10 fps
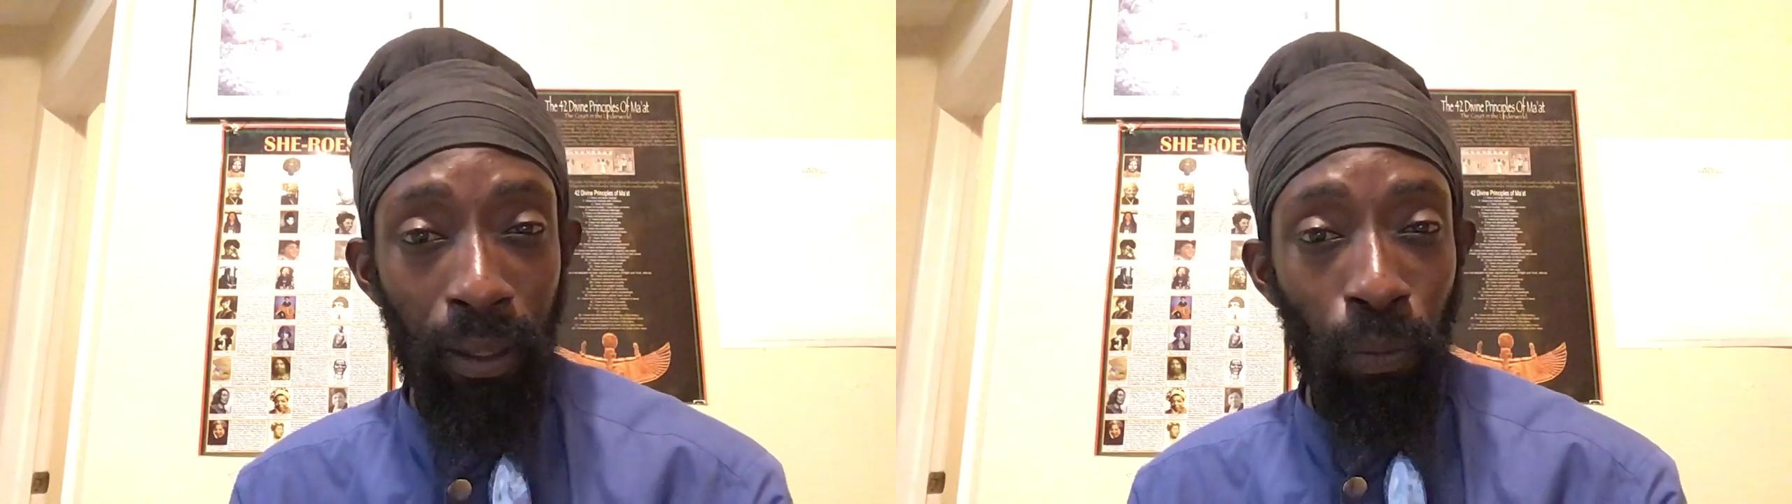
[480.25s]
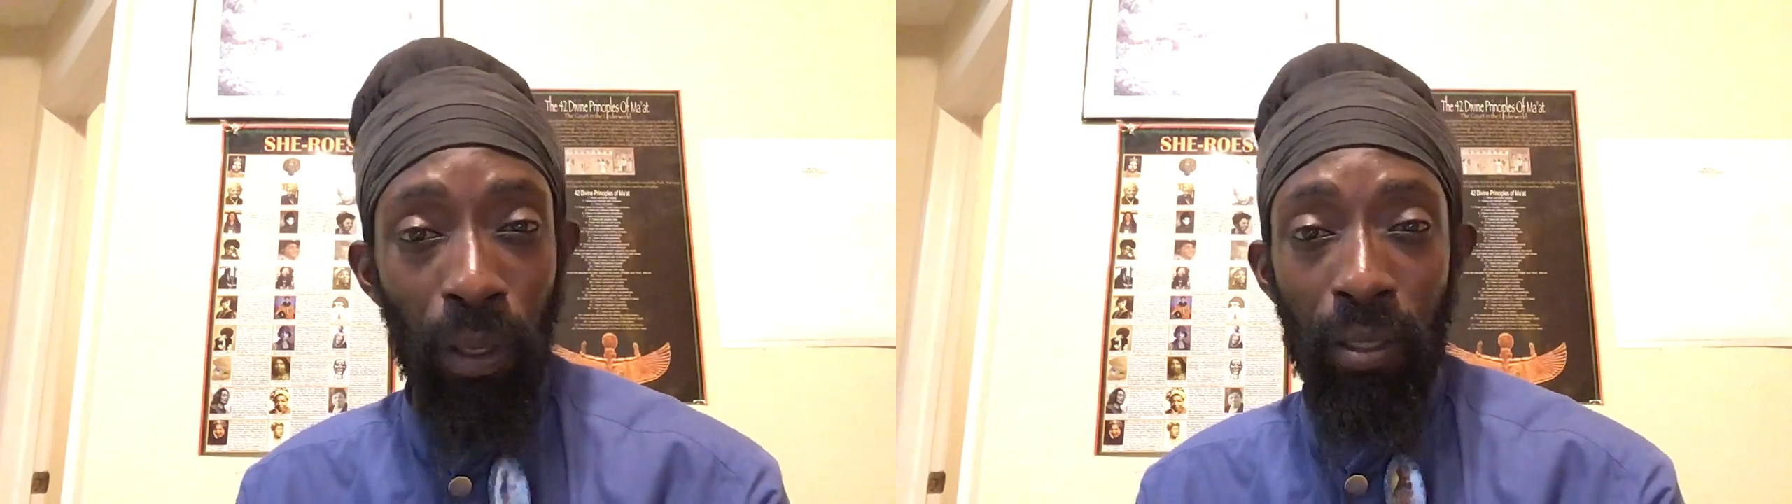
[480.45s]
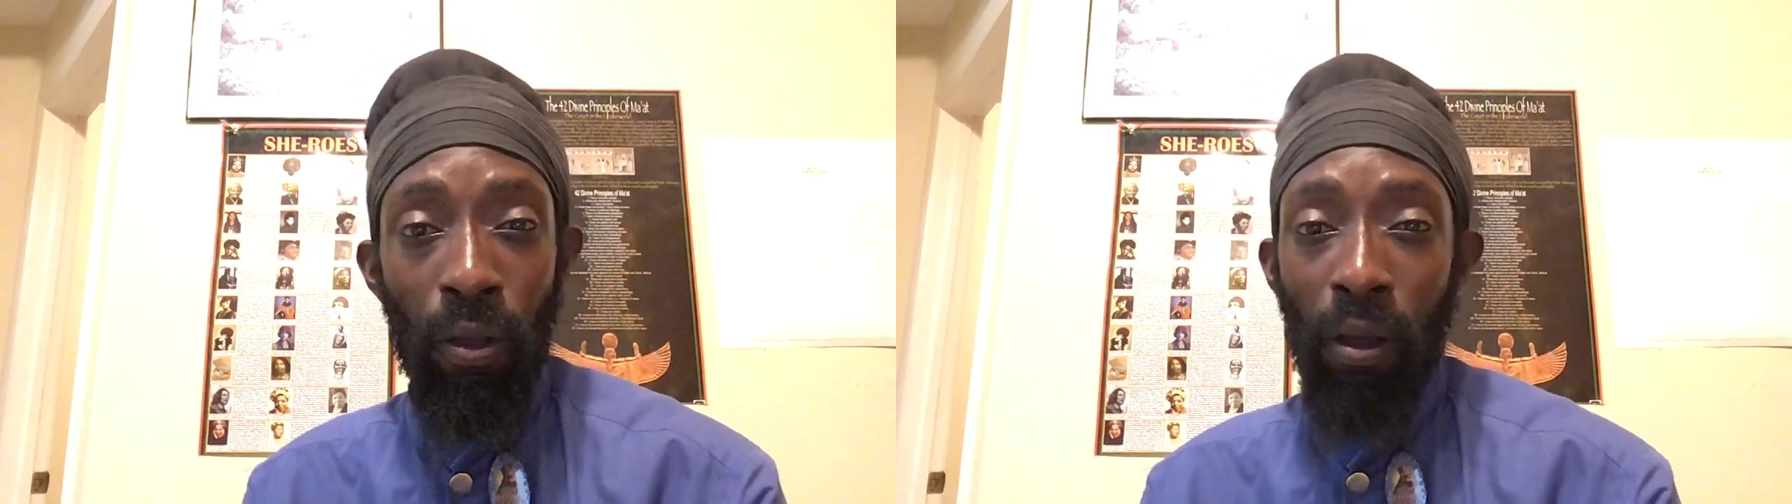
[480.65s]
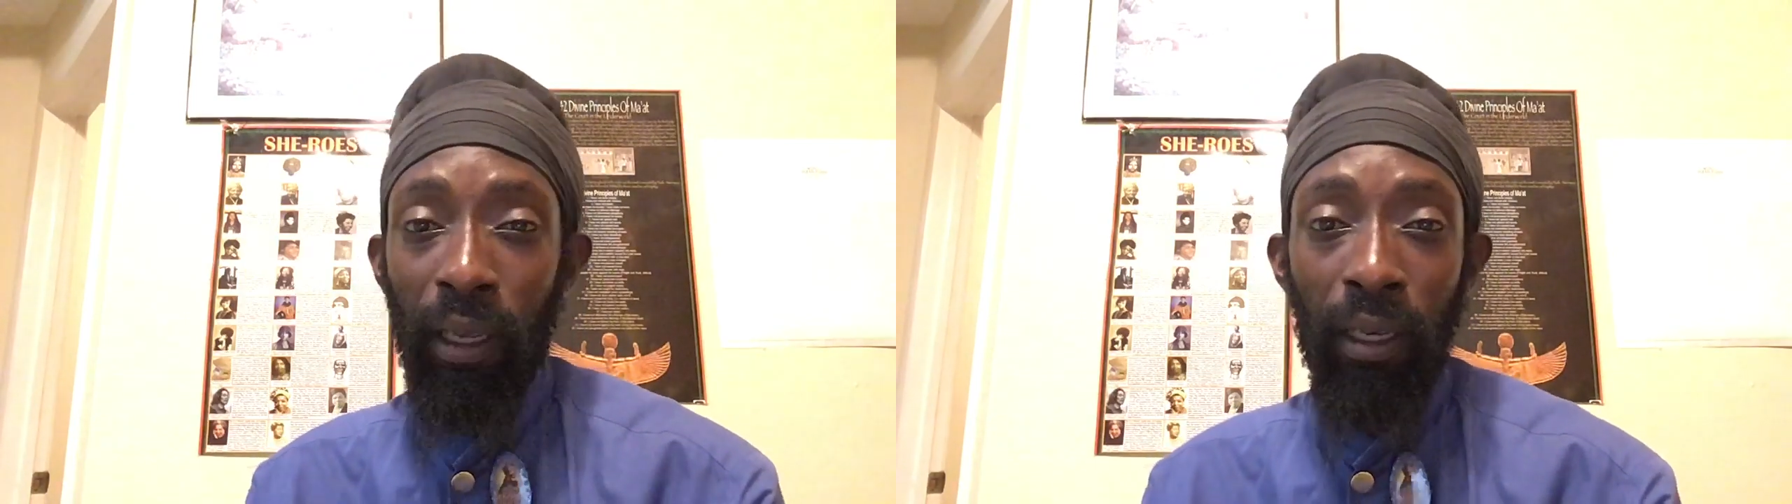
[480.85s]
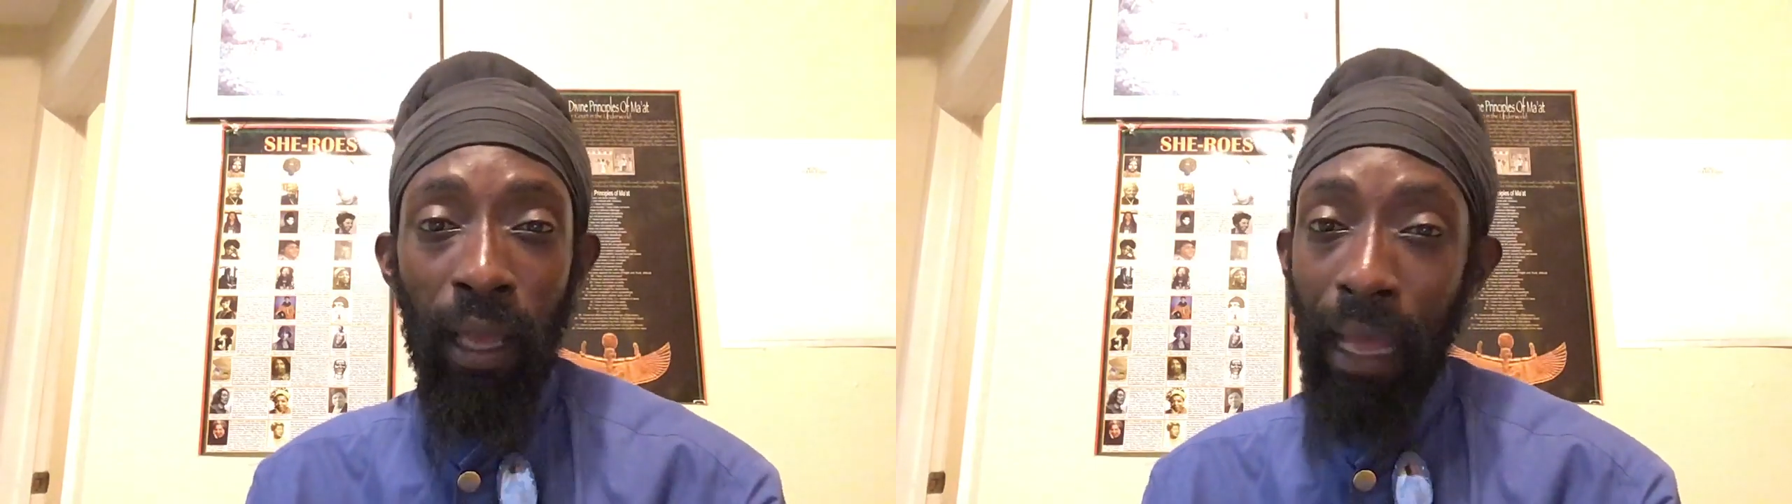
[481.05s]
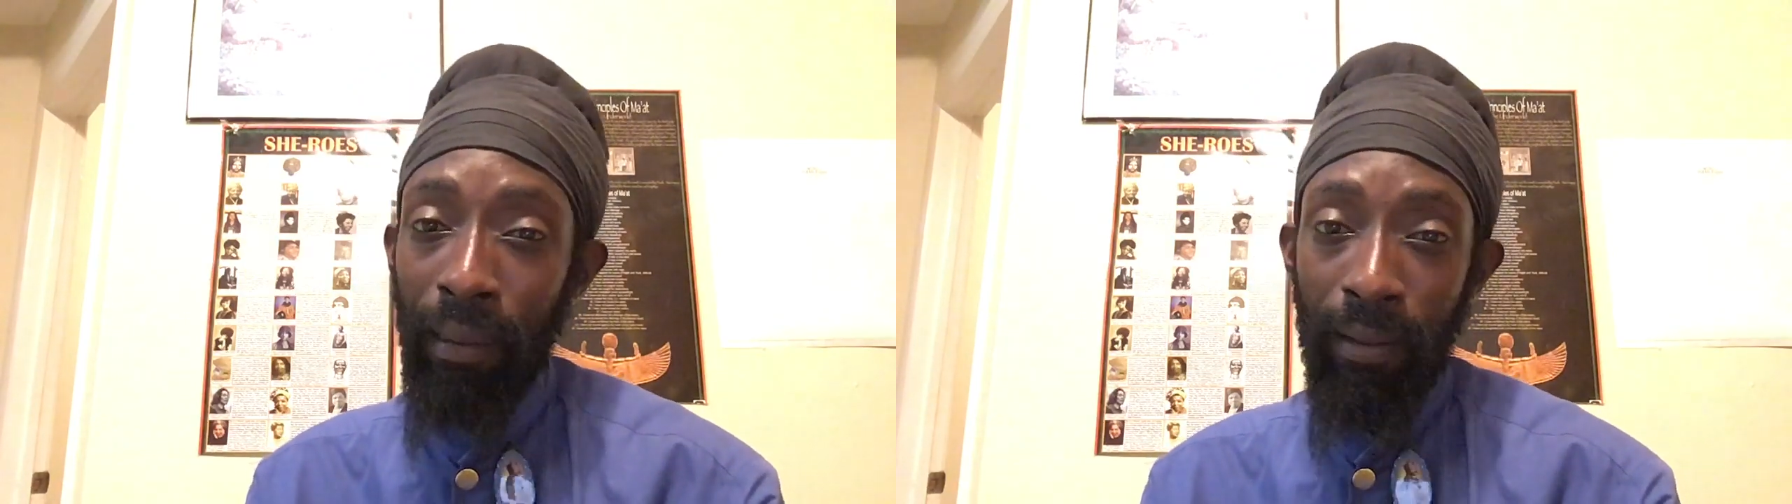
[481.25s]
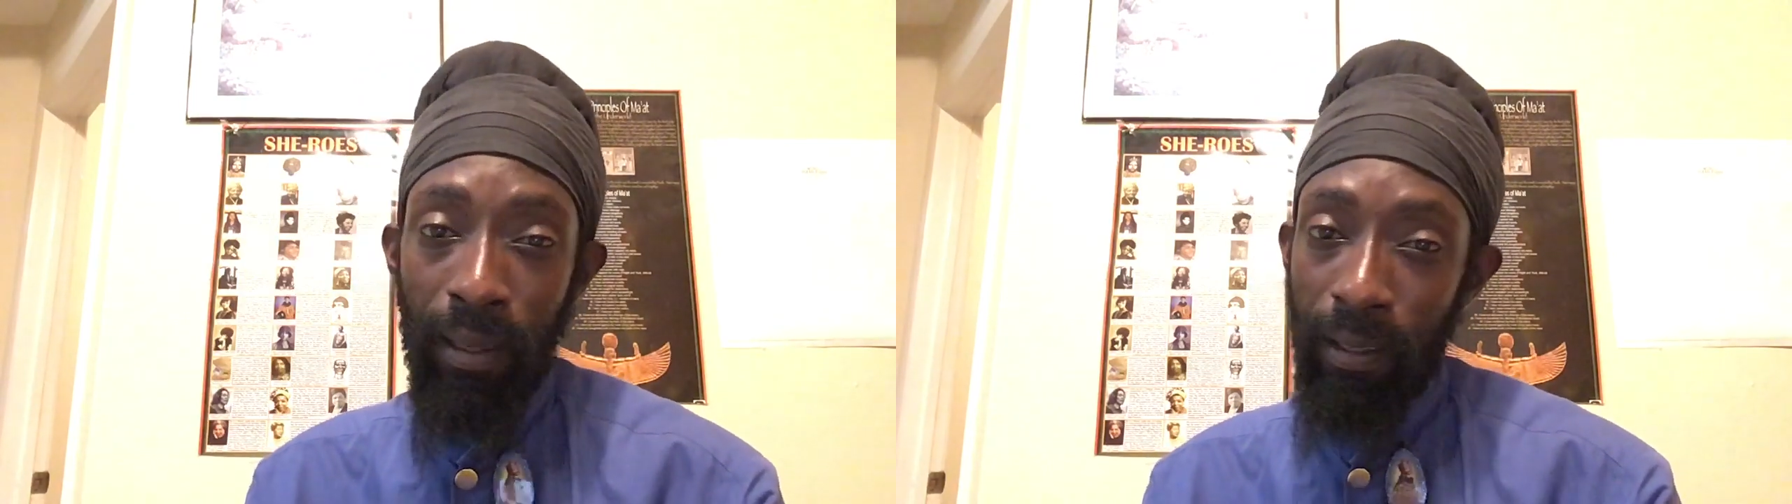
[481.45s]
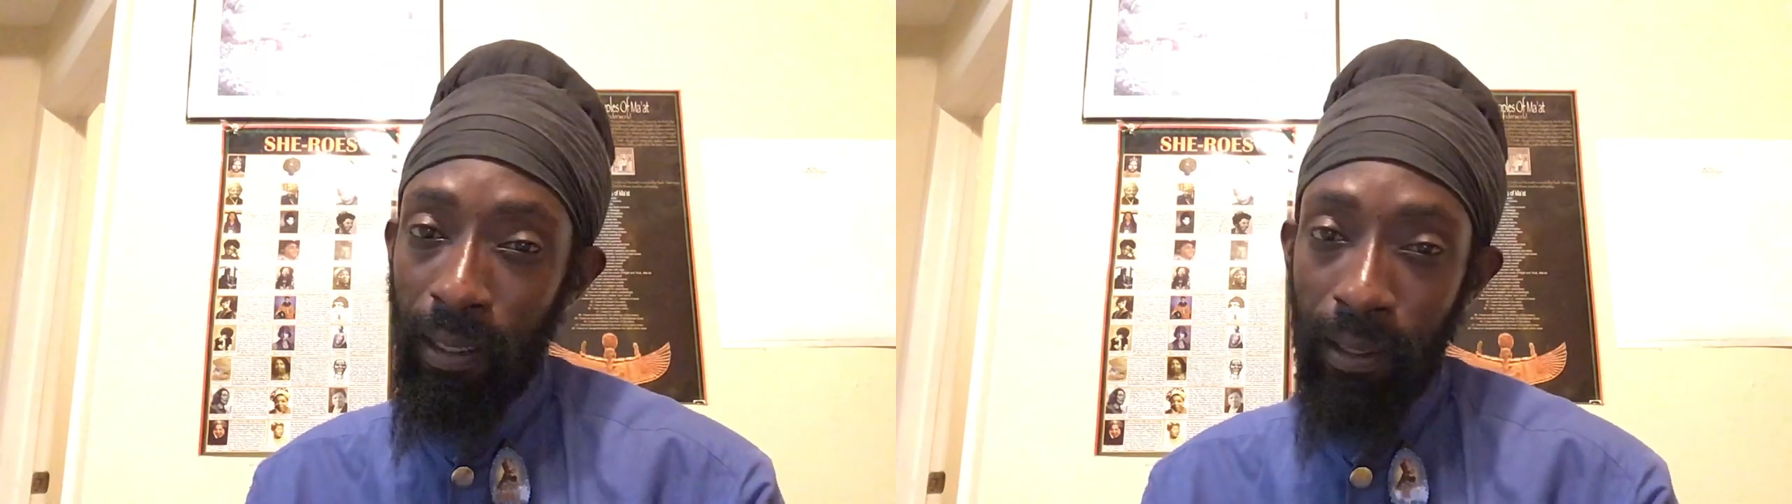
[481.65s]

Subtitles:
We're talking at least a